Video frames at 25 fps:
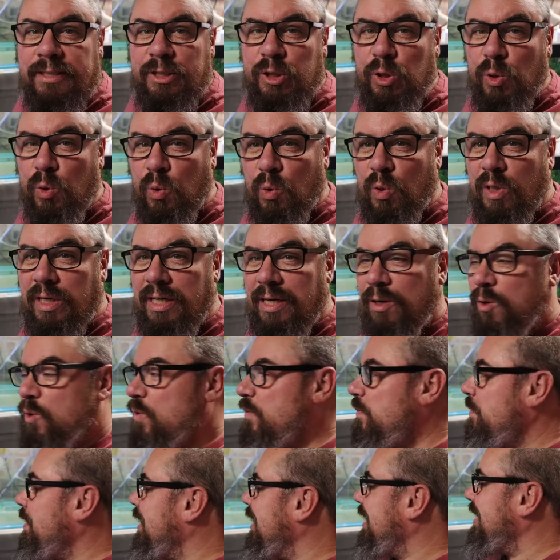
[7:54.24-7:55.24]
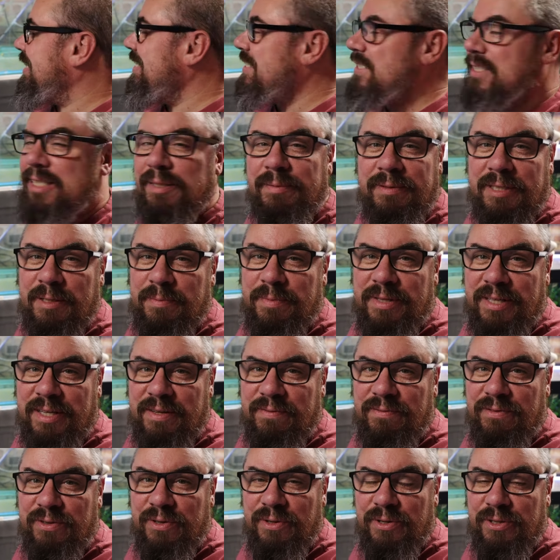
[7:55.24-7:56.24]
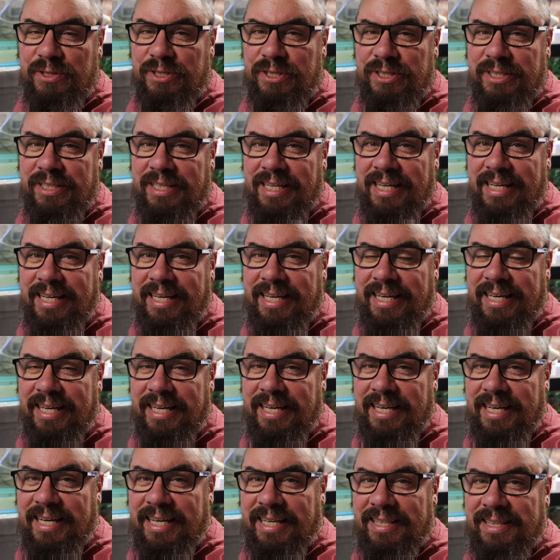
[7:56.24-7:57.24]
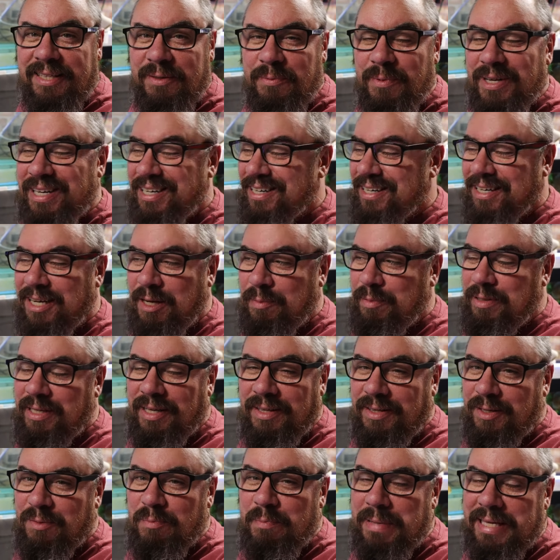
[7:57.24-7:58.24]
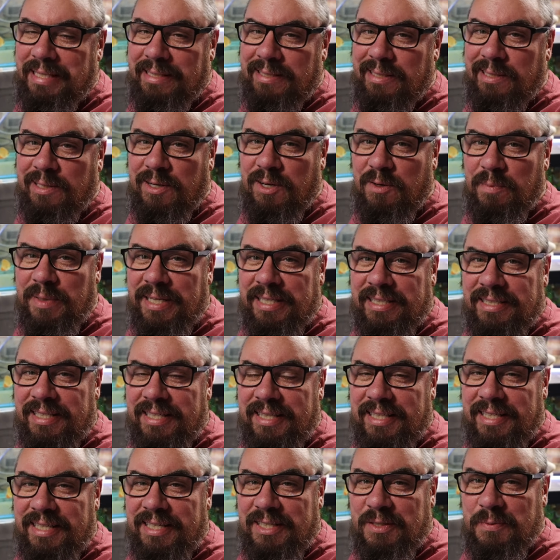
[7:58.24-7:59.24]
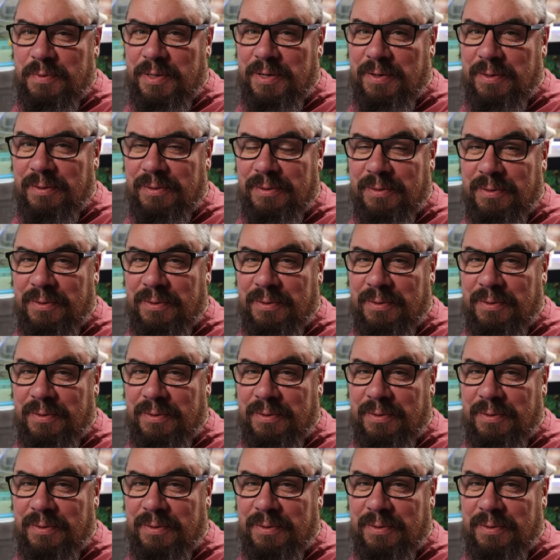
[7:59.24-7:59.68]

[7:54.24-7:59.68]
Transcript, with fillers: So, I hope that clears up some of the confusion. Uh, there were a couple of other mental comments in there as well.